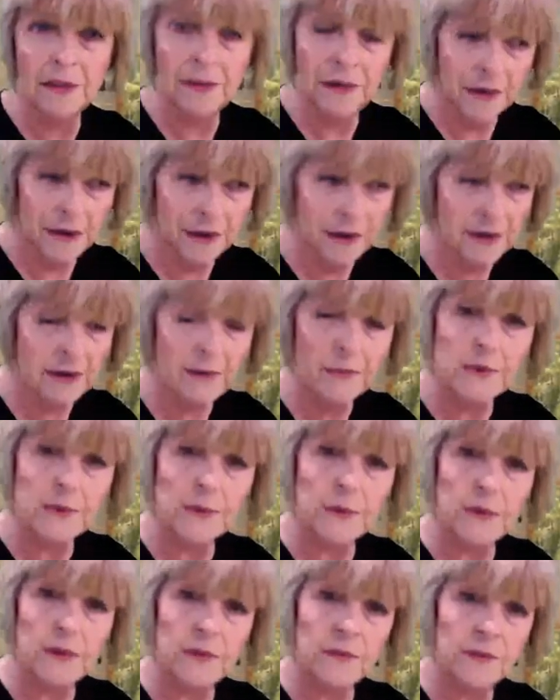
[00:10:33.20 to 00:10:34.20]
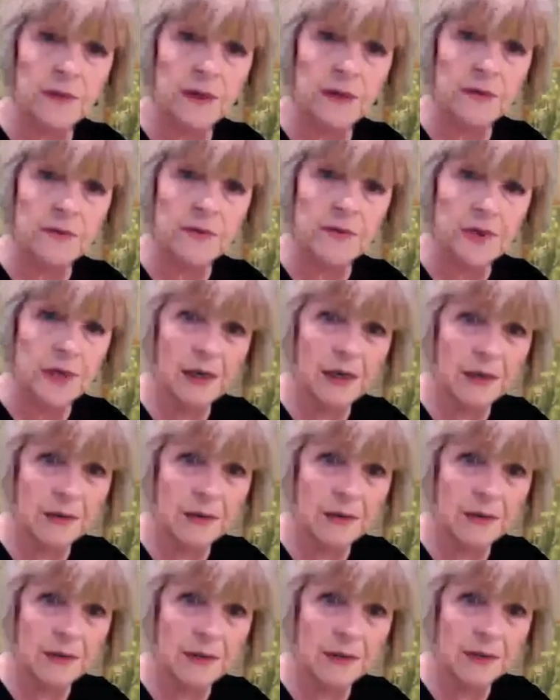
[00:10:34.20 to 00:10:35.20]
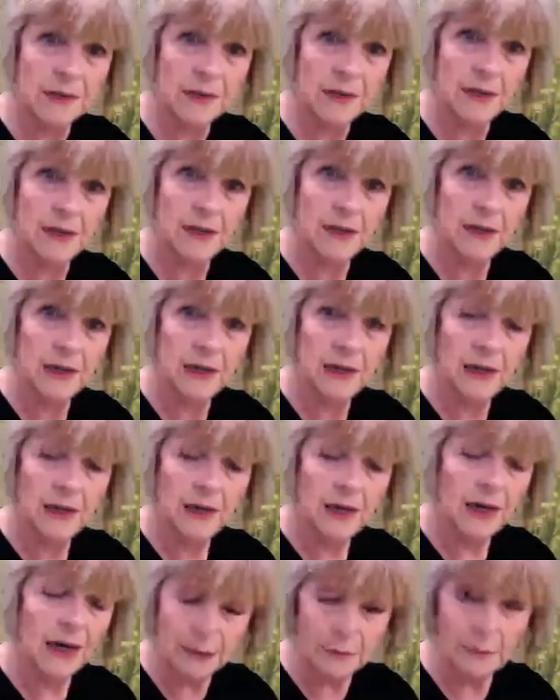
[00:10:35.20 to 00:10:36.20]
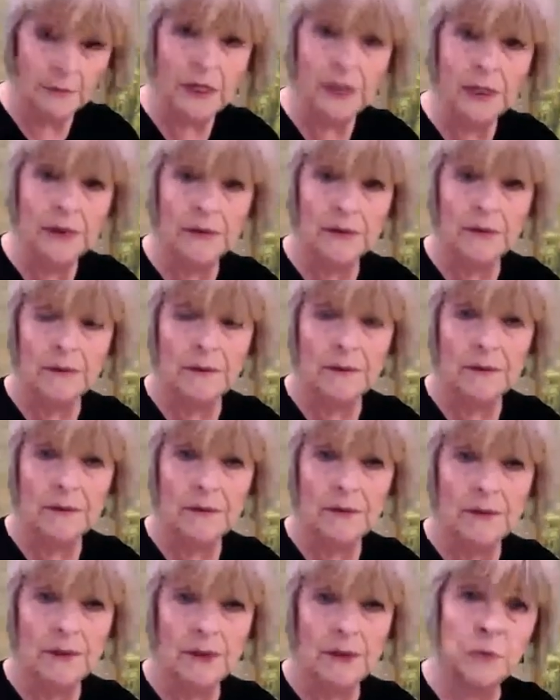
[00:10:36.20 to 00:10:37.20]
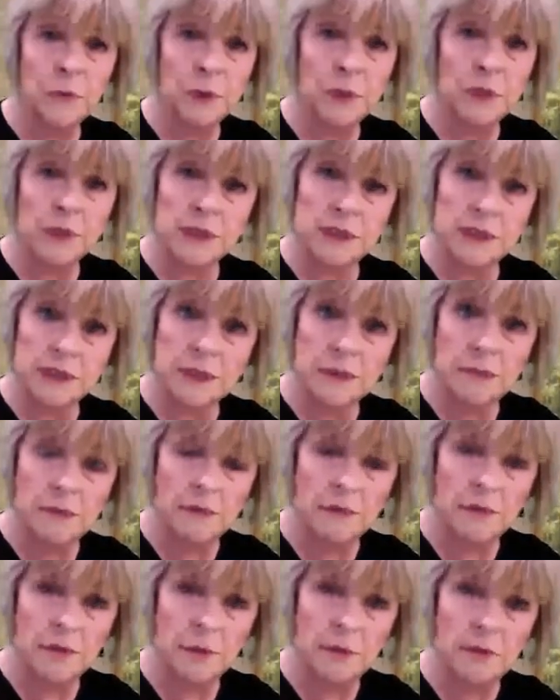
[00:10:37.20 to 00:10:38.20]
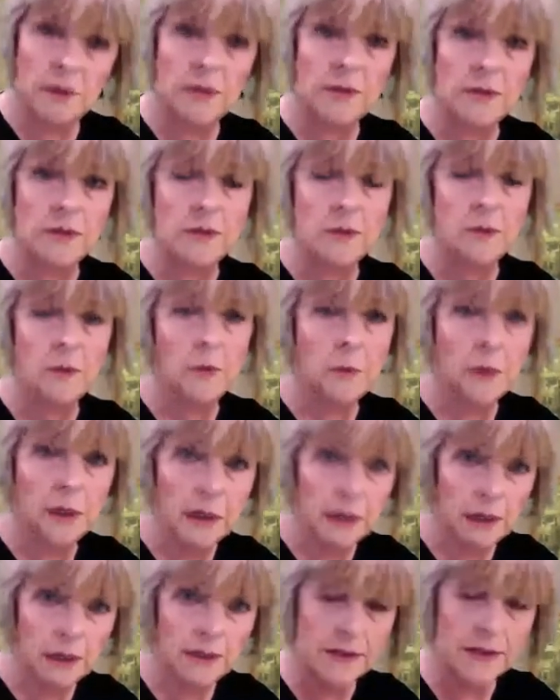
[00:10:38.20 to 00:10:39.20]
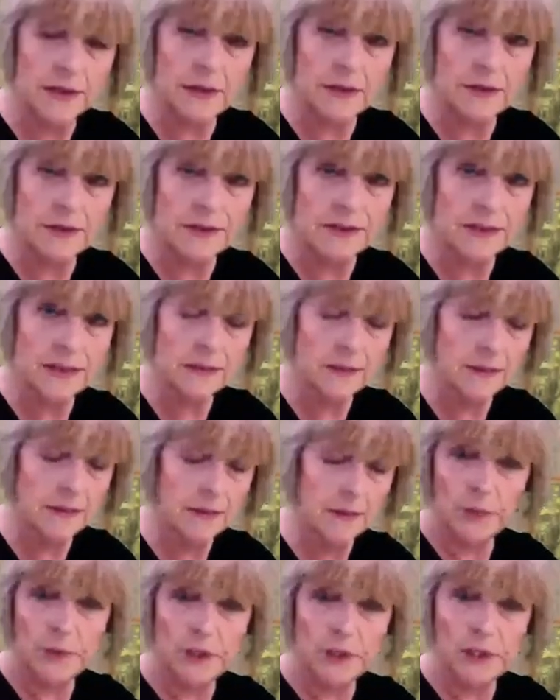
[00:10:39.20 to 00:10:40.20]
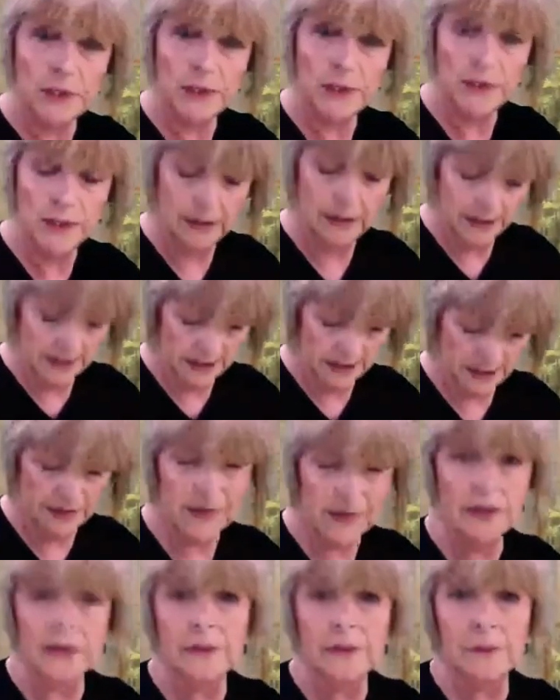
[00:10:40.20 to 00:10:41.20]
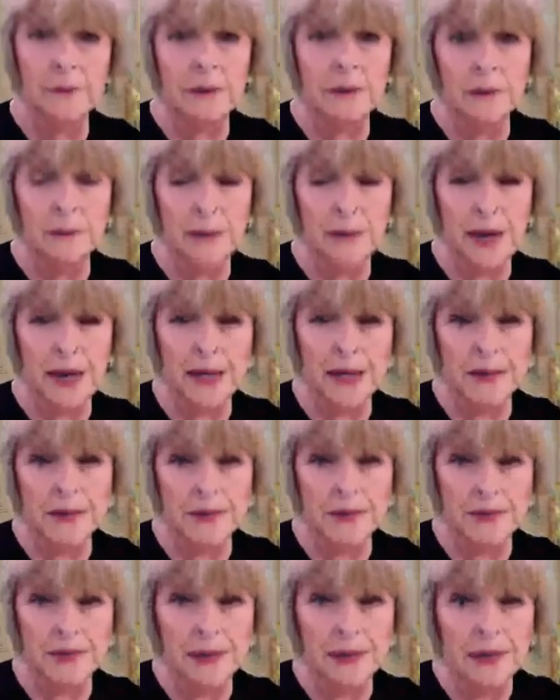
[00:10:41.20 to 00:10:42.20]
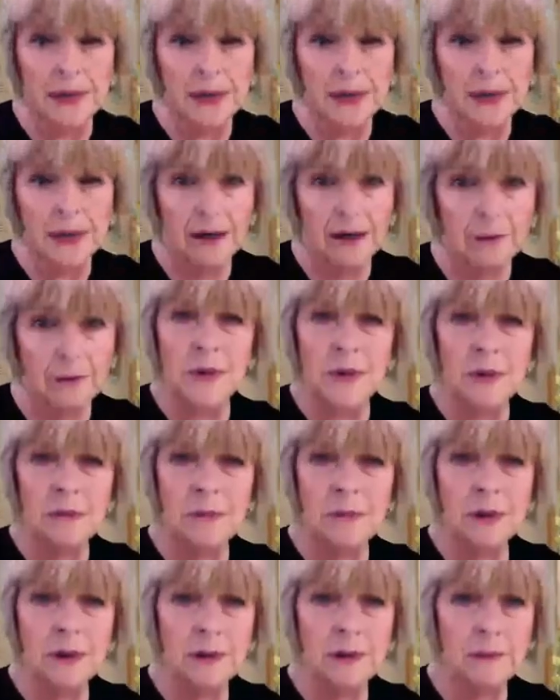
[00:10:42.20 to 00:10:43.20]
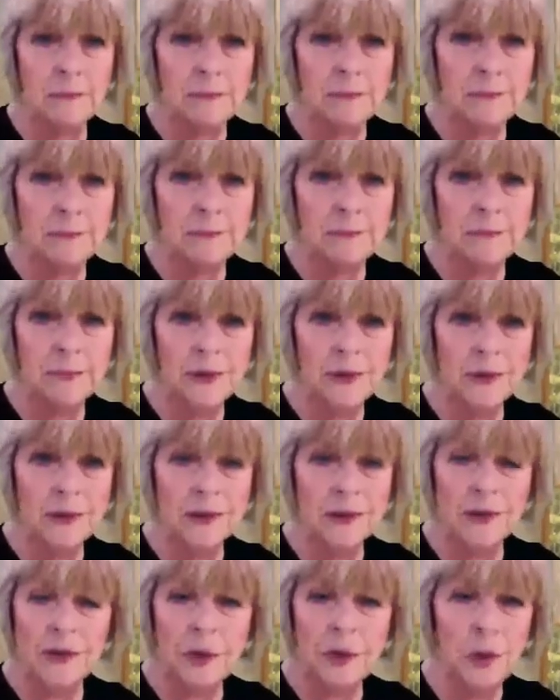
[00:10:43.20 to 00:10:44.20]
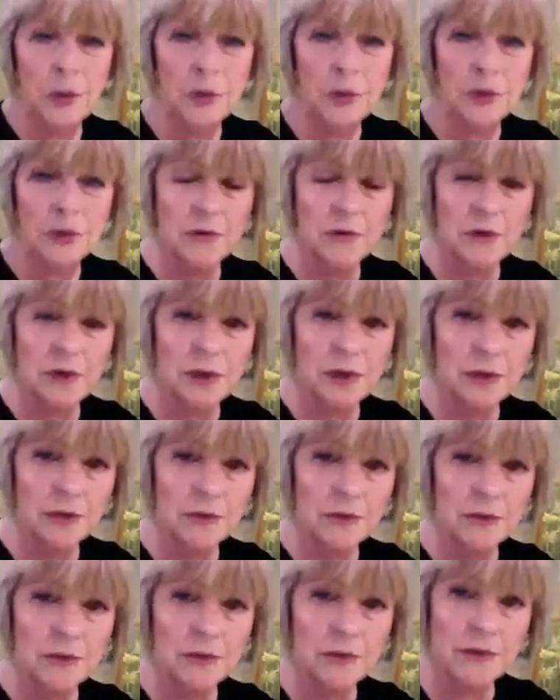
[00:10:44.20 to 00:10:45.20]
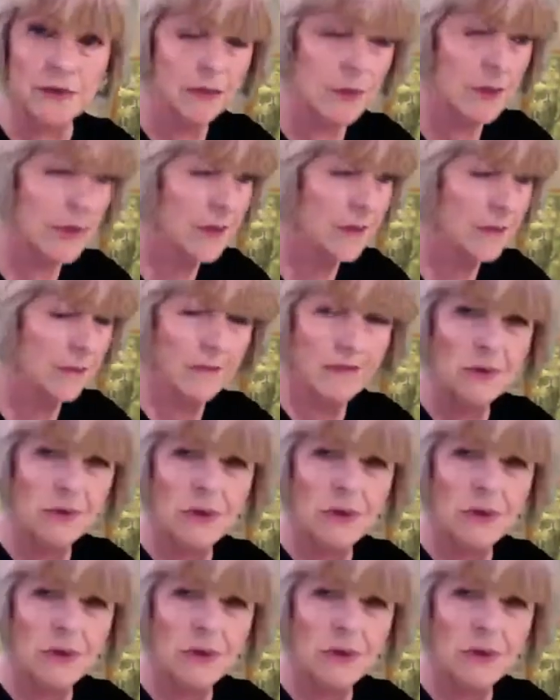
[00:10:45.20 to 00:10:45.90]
And yeah, he was one of those collectors. And I mean it. Unfortunately, he's no longer with us. And when we cleaned out his property, as in when he passed, it was a nightmare because he'd hoarded things. Three